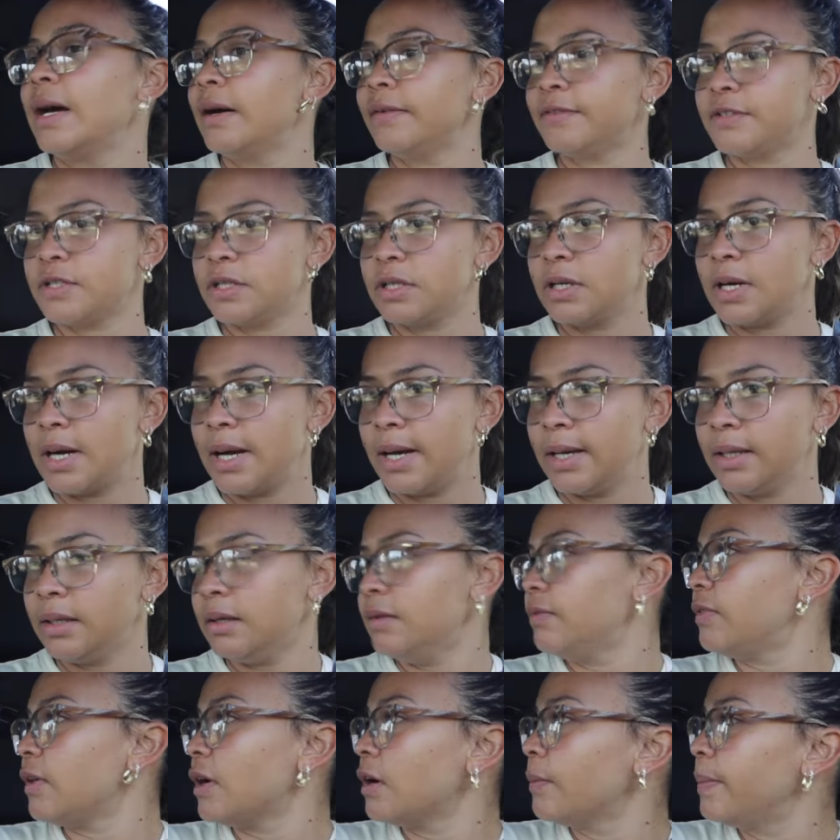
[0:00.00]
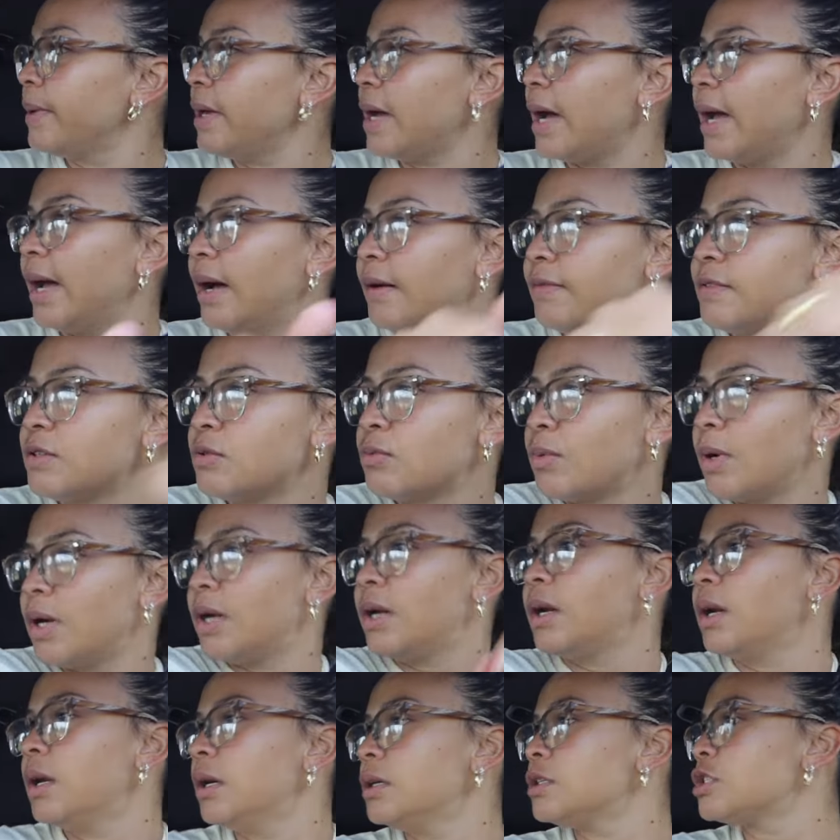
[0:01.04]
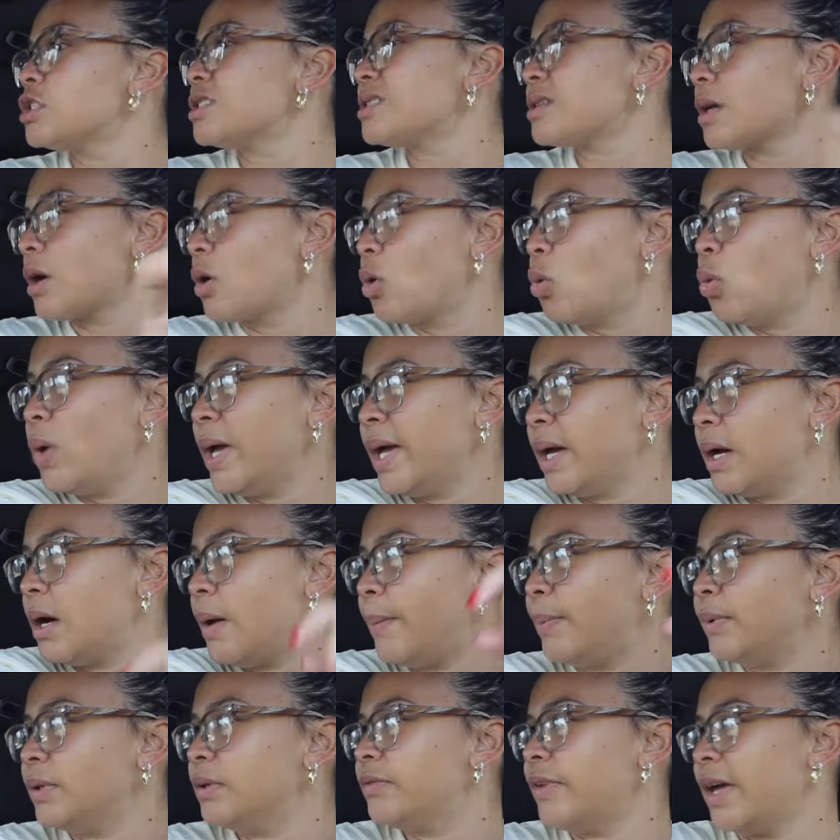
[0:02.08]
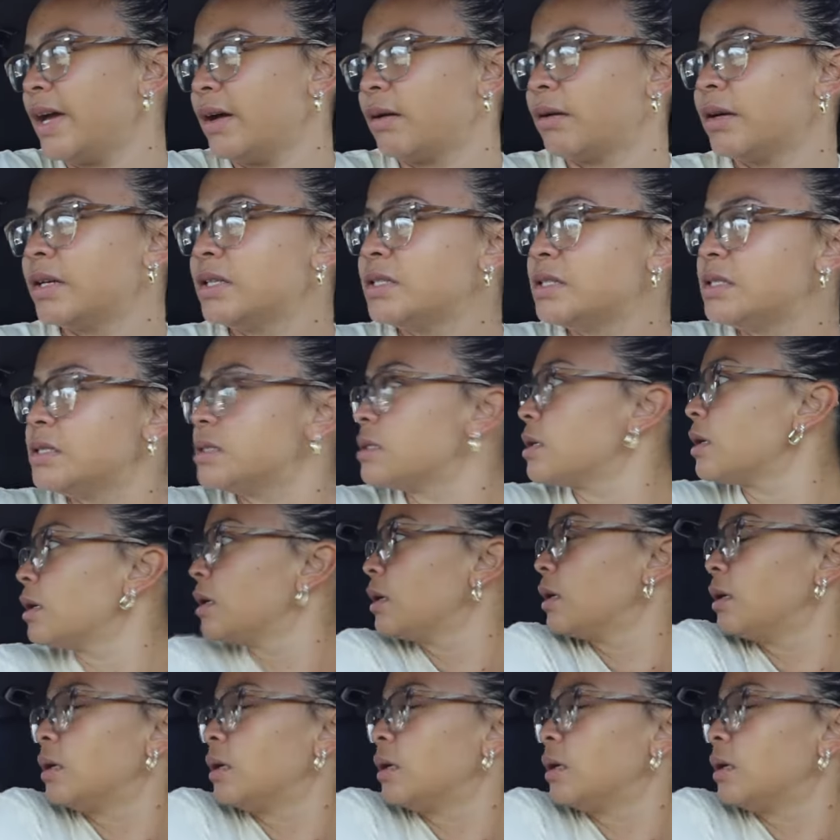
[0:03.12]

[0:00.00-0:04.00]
After I leave therapy, I have to run just a quick couple of errands.